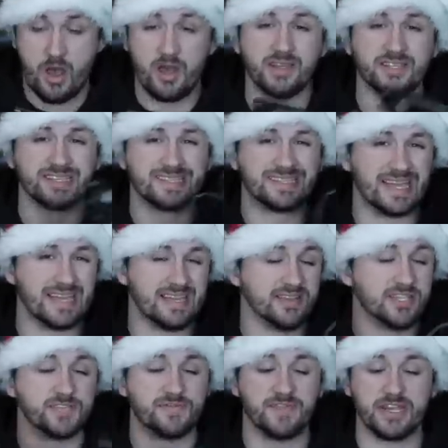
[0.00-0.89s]
Honestly,
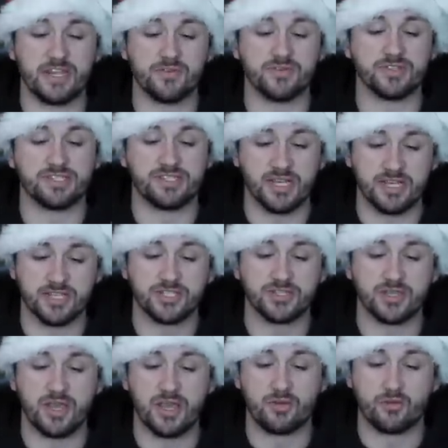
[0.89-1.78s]
taking these videos
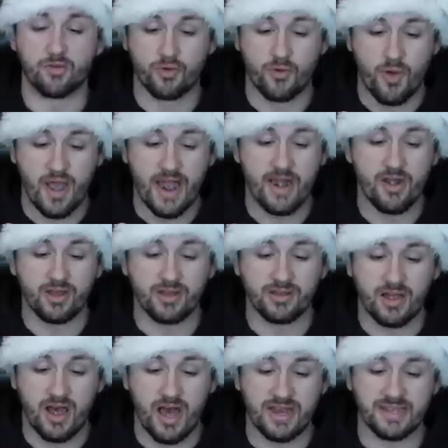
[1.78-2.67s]
does require
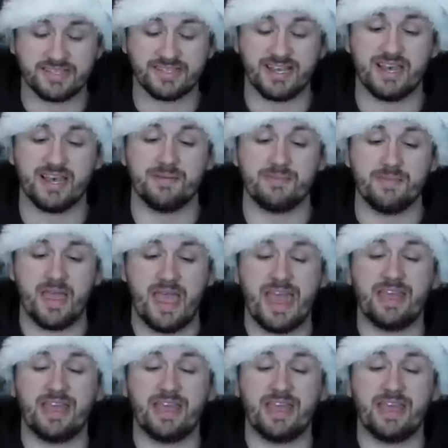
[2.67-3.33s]
a lot of time.